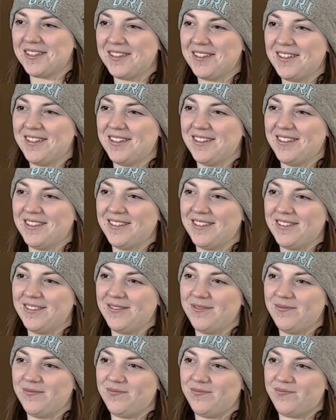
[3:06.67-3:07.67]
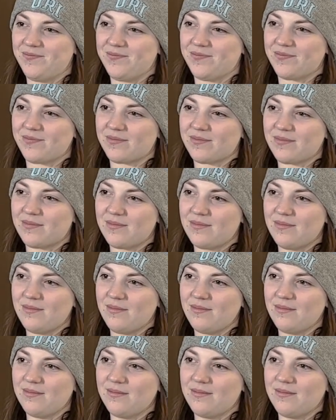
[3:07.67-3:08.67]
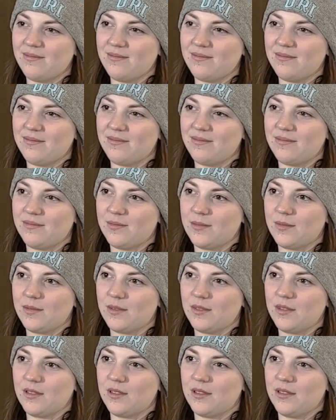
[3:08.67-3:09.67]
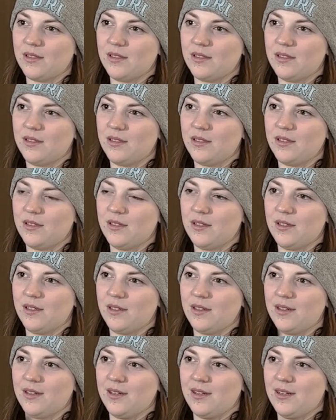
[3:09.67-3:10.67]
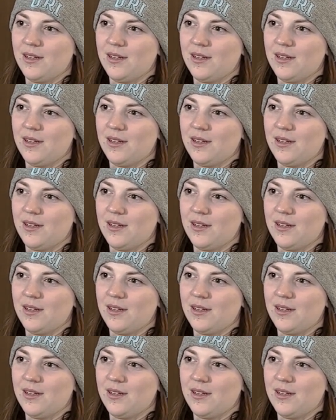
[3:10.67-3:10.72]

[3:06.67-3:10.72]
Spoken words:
(silent)